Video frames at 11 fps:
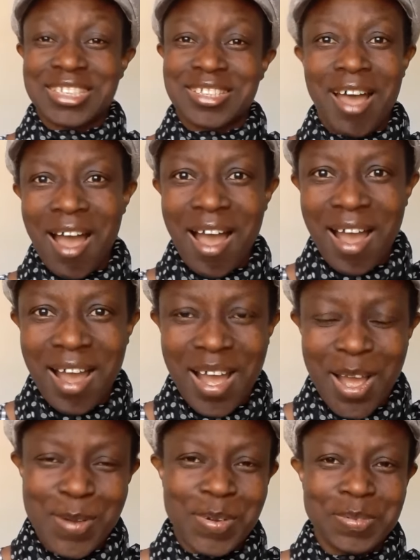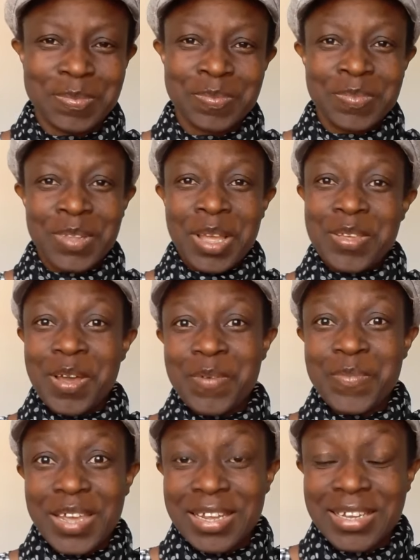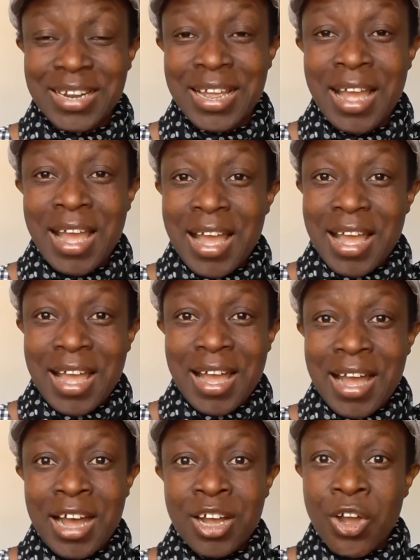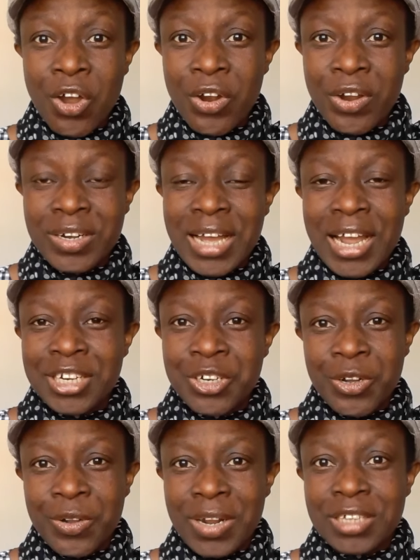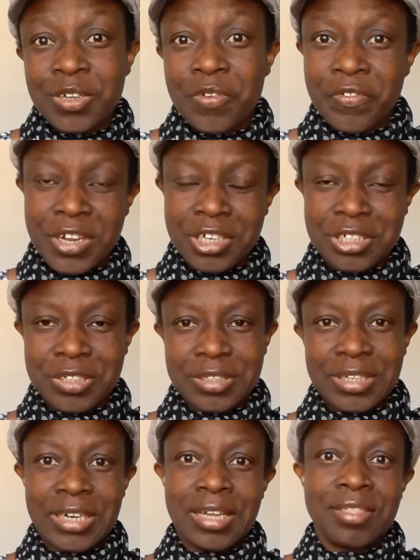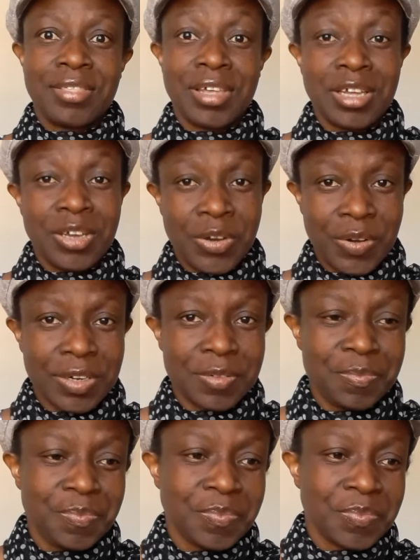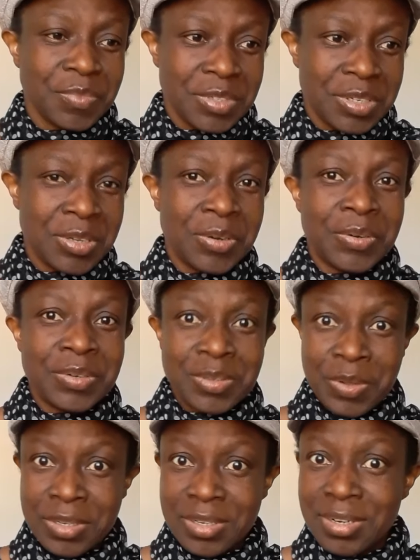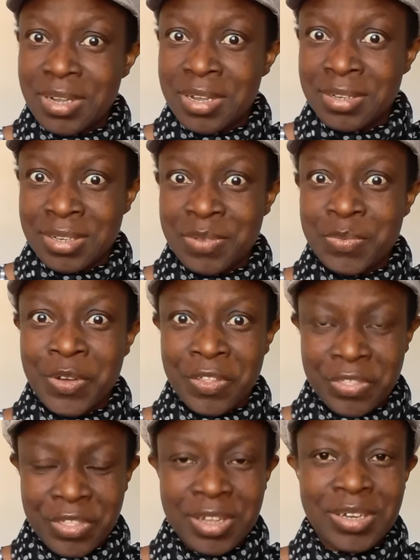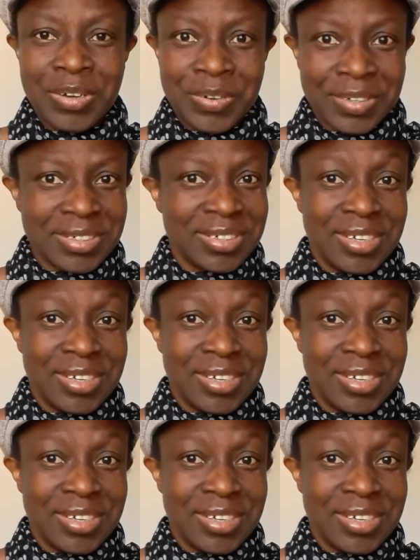Stop. You're making a, a, God idol out of fashion. And I thank God. No, it wasn't easy, but I thank God.